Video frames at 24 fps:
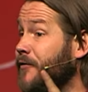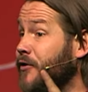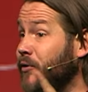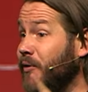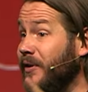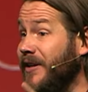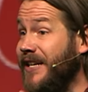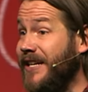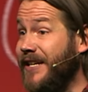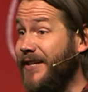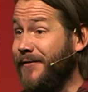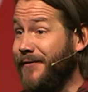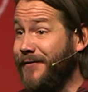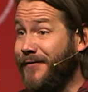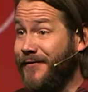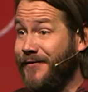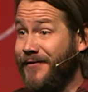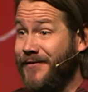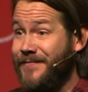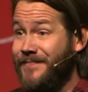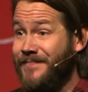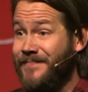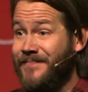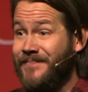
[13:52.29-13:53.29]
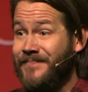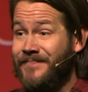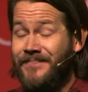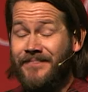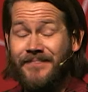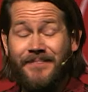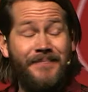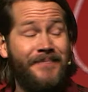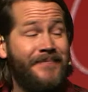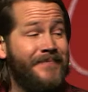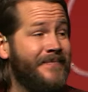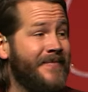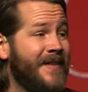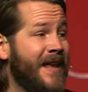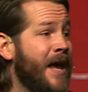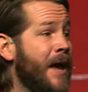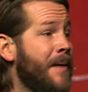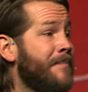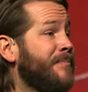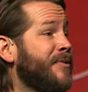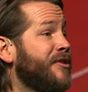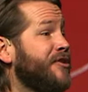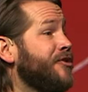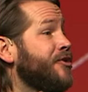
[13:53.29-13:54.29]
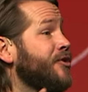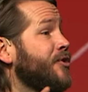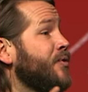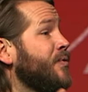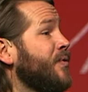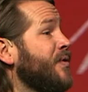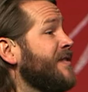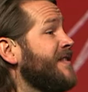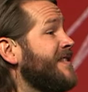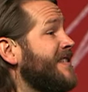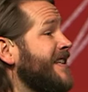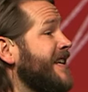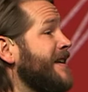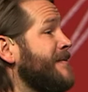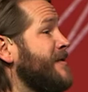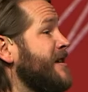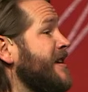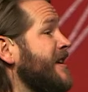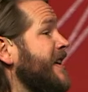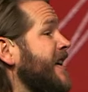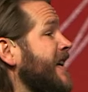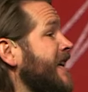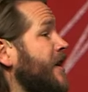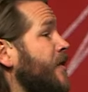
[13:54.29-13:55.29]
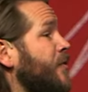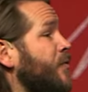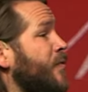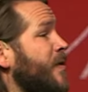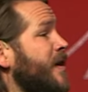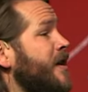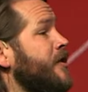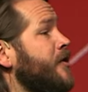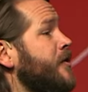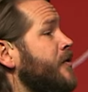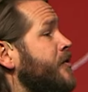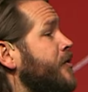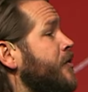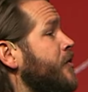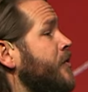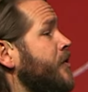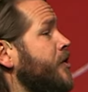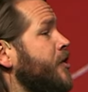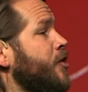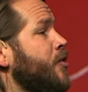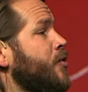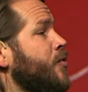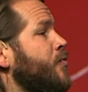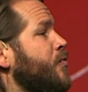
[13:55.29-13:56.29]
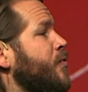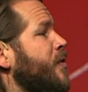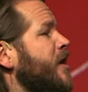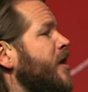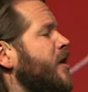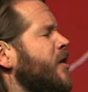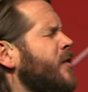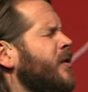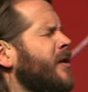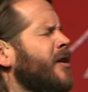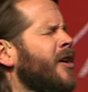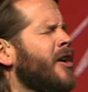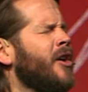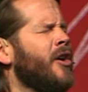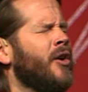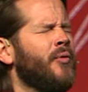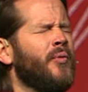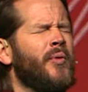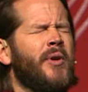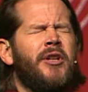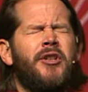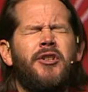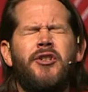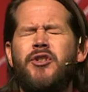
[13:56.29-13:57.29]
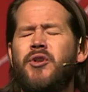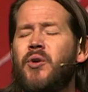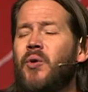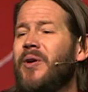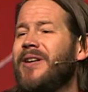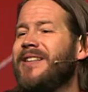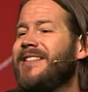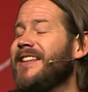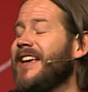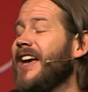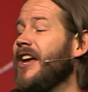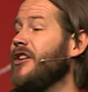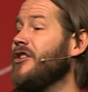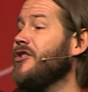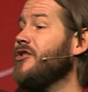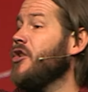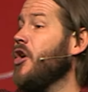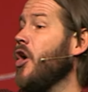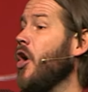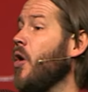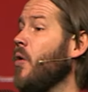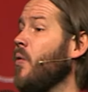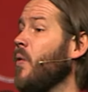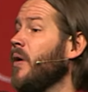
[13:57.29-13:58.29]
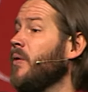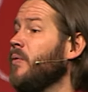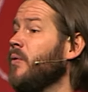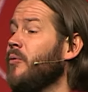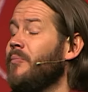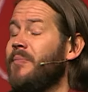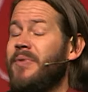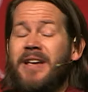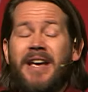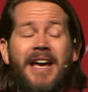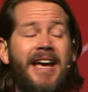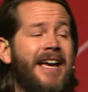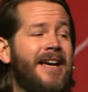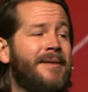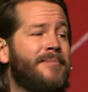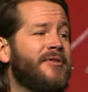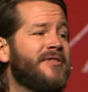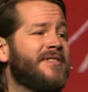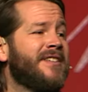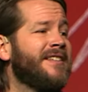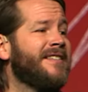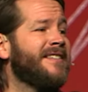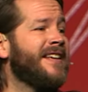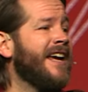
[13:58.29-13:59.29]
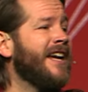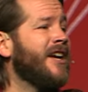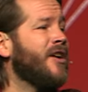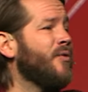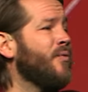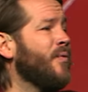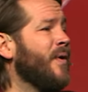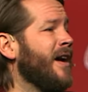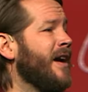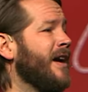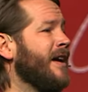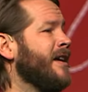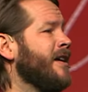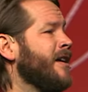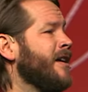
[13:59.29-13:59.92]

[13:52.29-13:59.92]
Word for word: grief, but you will see me again, and when you do, you will rejoice, and no one will be able to take away